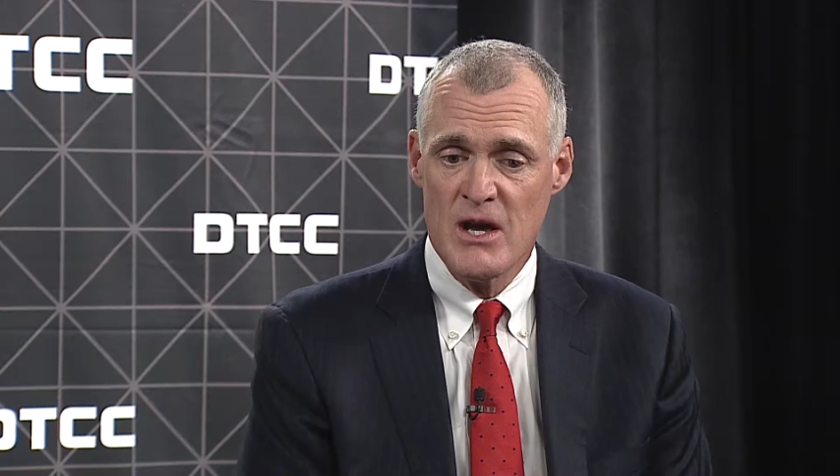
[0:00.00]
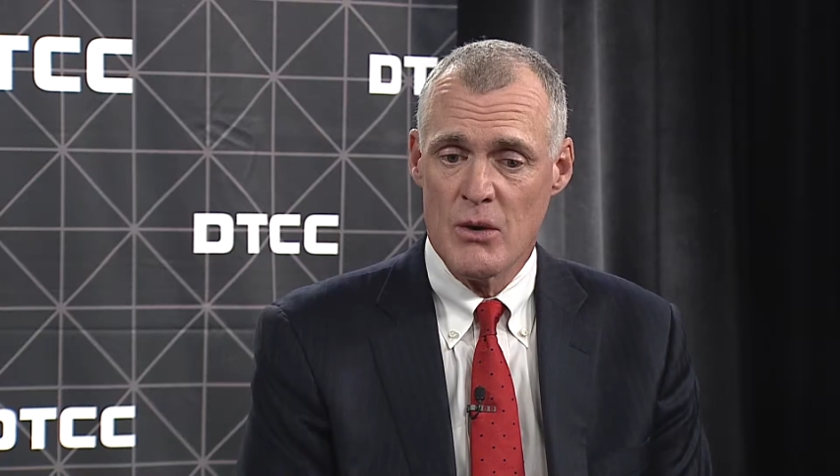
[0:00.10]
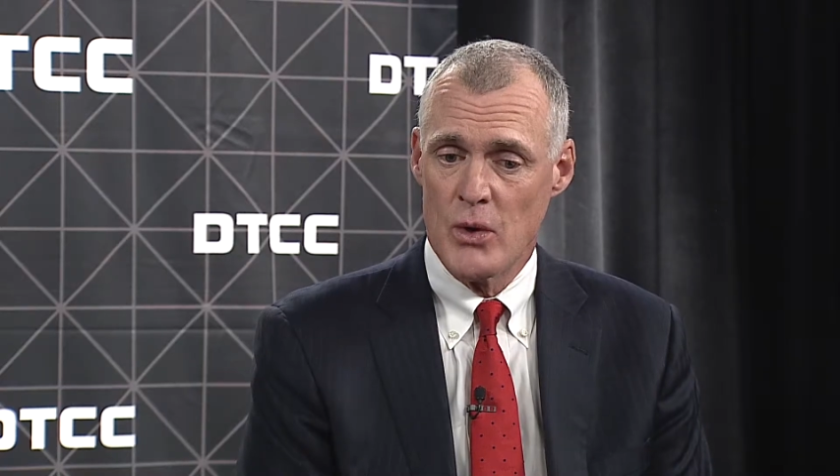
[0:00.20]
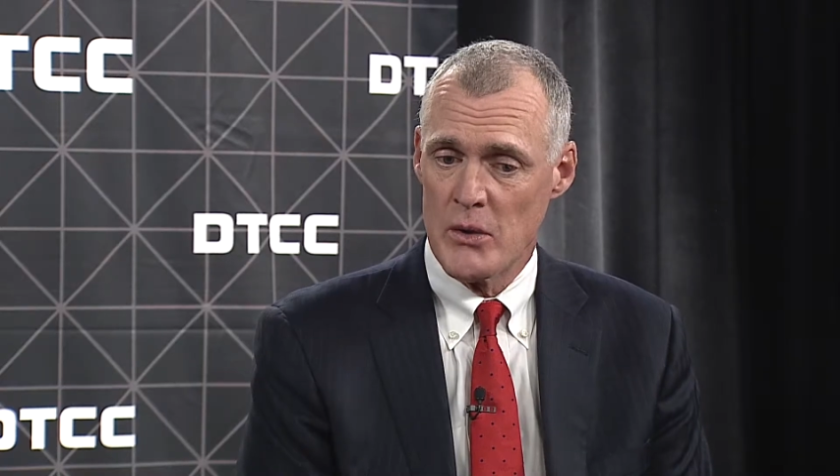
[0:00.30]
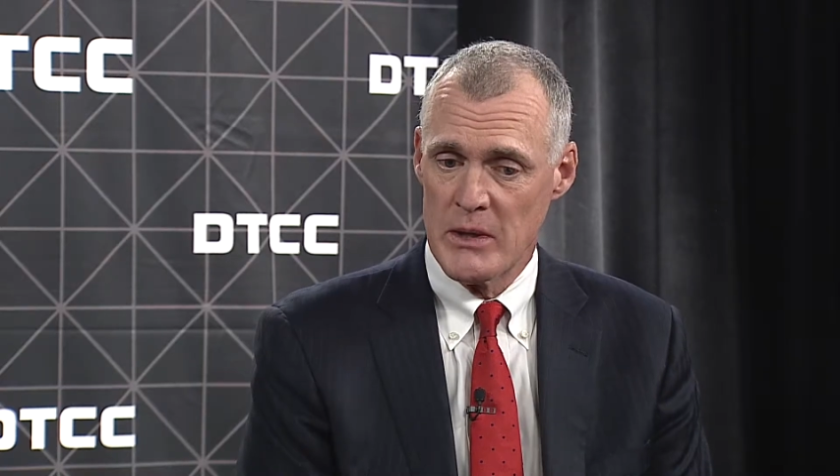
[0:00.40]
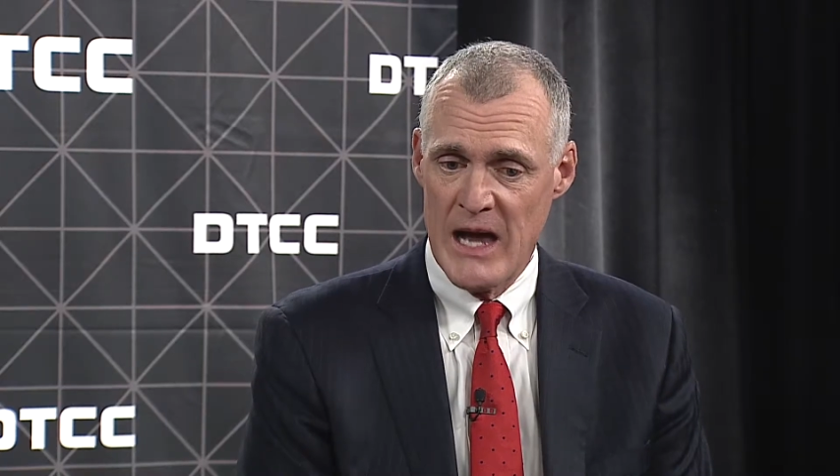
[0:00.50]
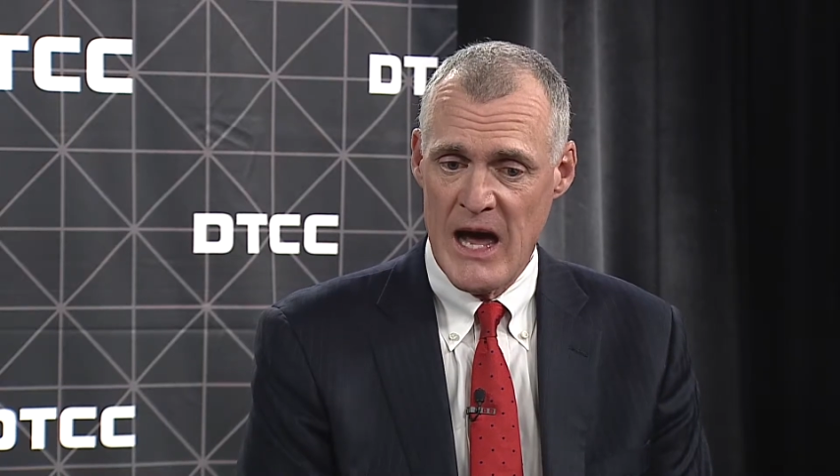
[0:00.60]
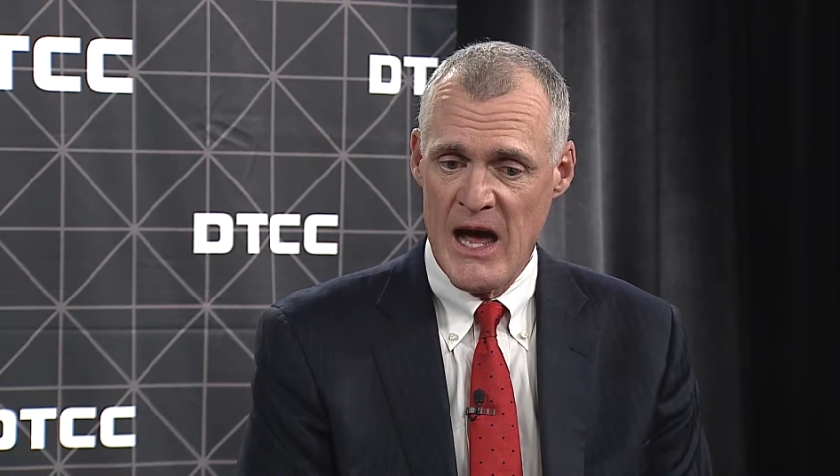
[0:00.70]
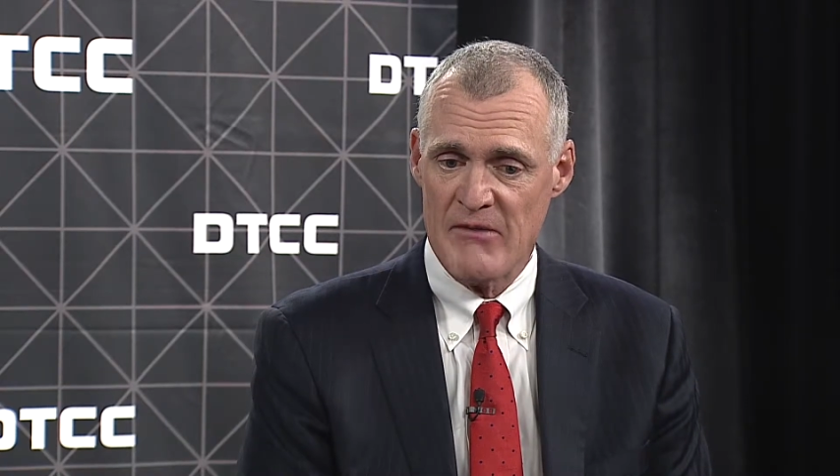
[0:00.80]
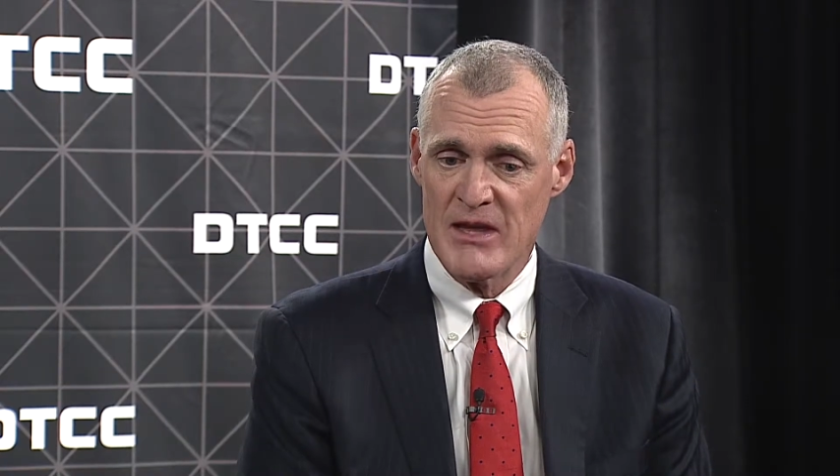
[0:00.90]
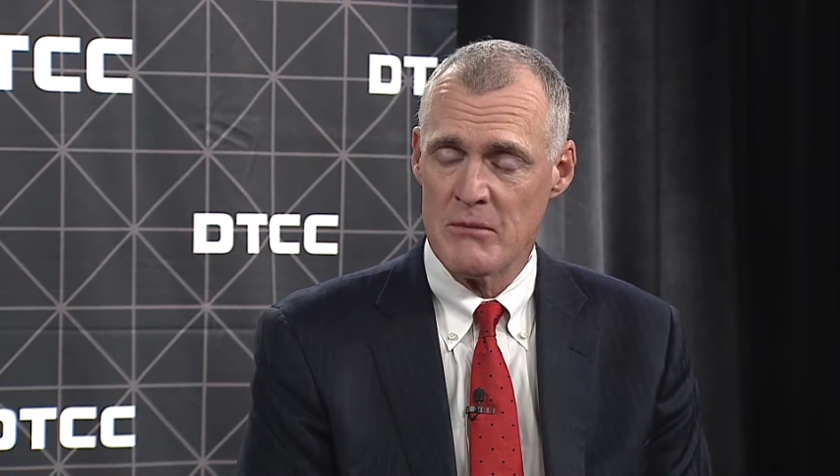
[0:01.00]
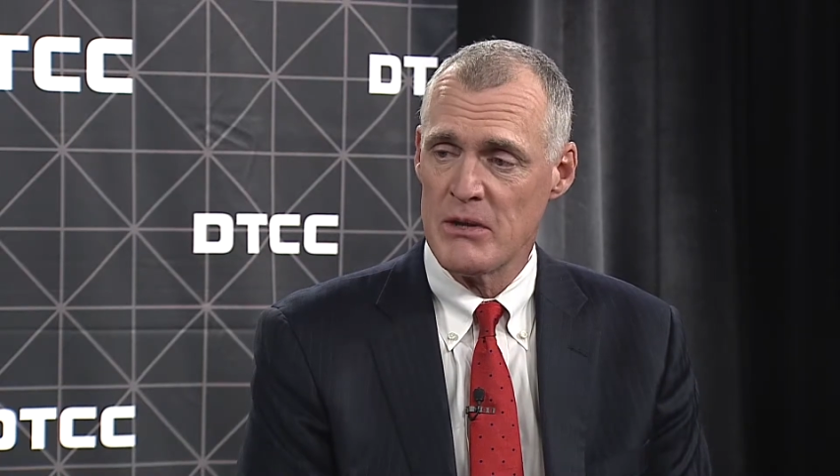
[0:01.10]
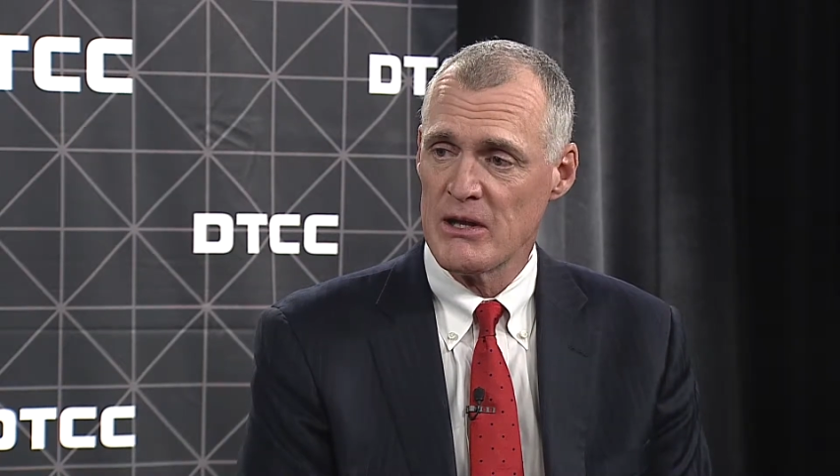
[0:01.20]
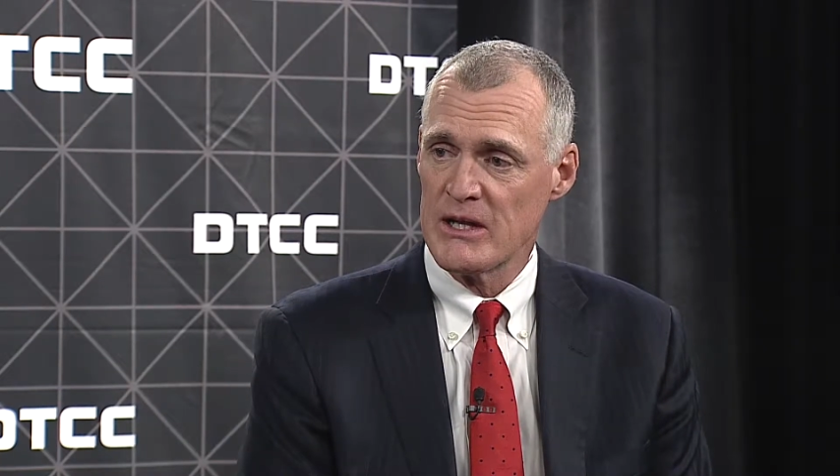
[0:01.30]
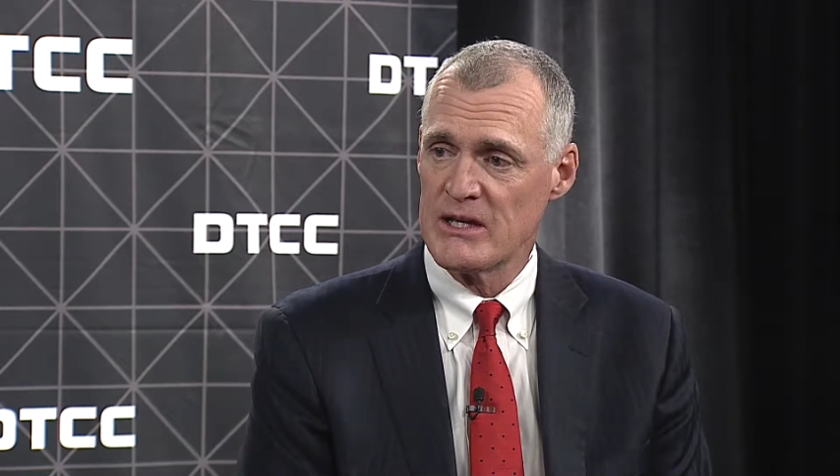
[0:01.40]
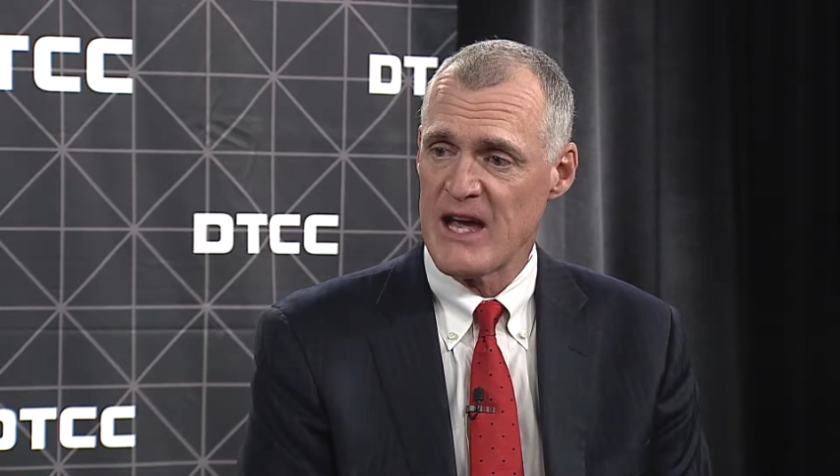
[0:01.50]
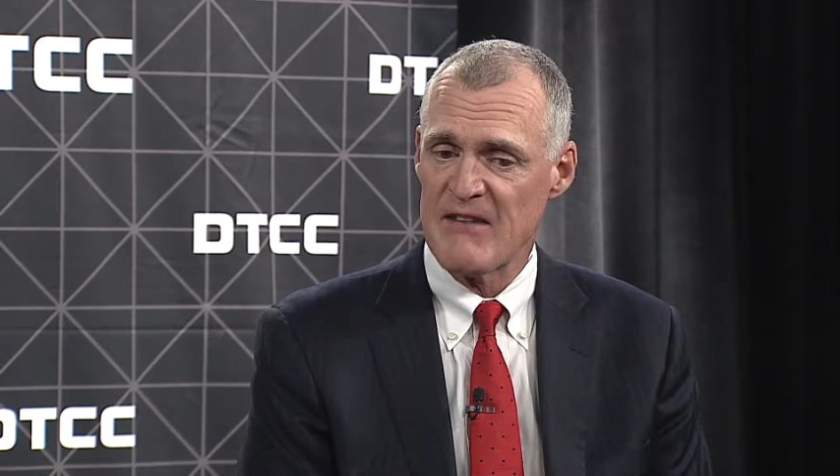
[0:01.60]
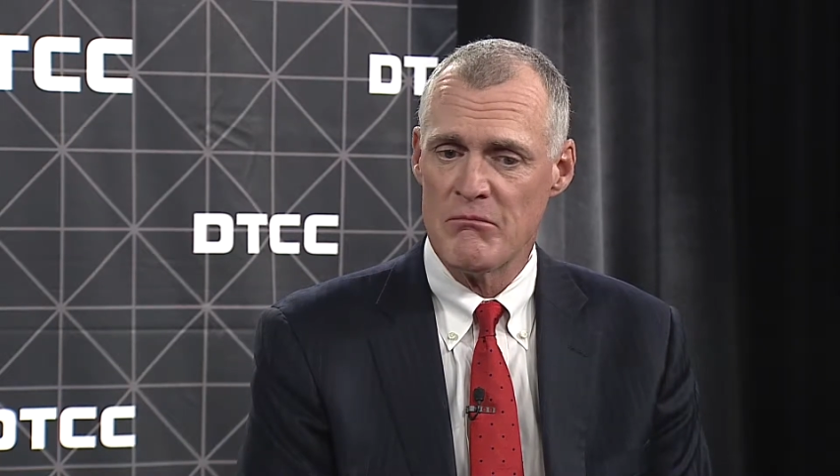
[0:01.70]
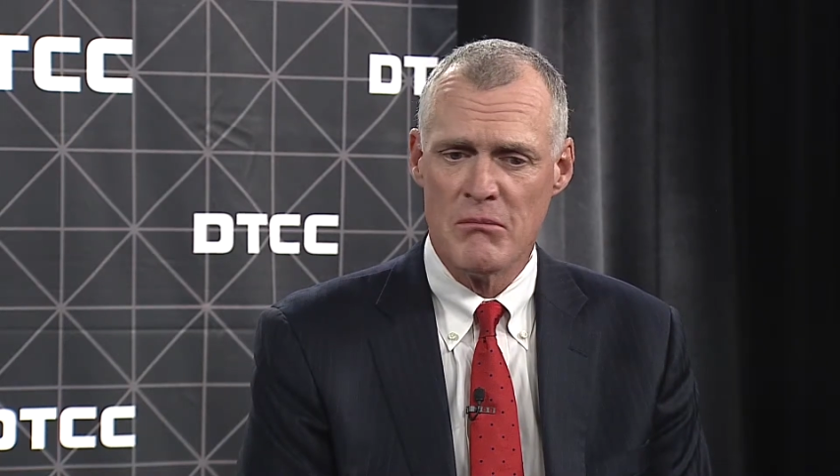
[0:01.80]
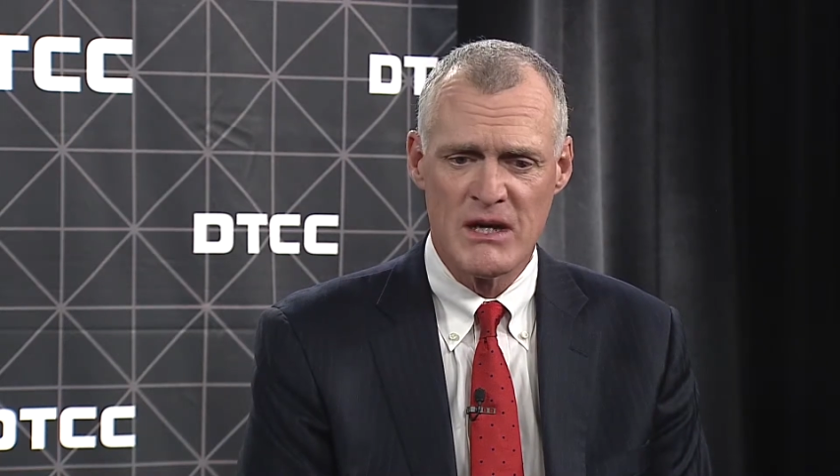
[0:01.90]
where we now have the ability to
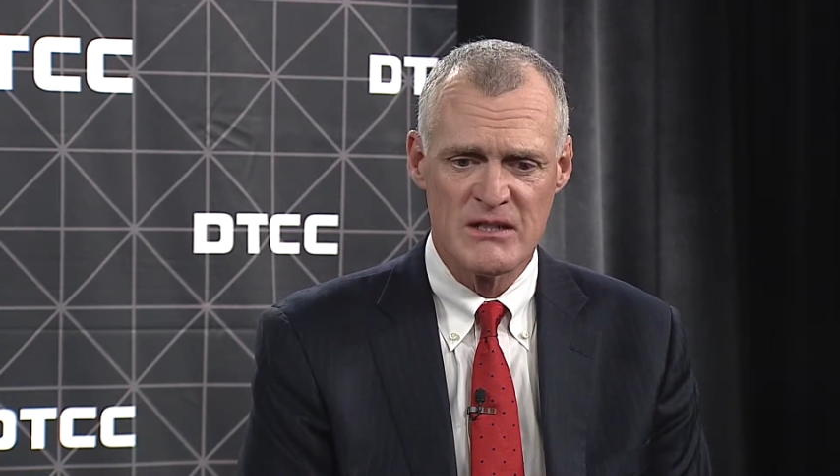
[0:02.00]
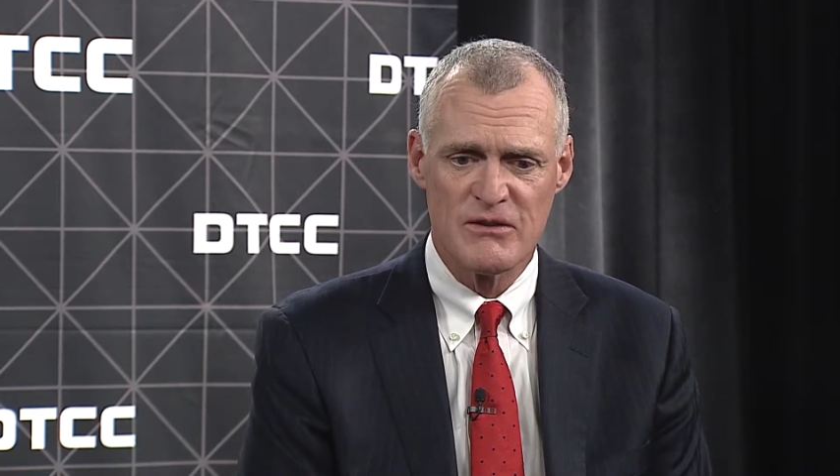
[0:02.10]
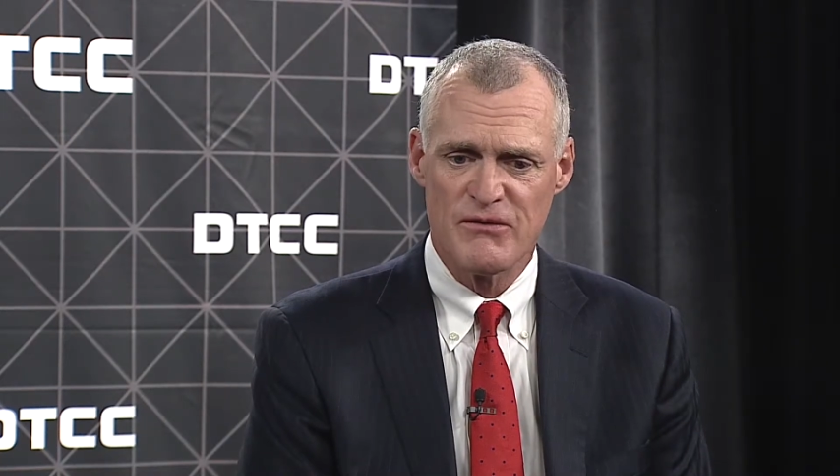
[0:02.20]
have much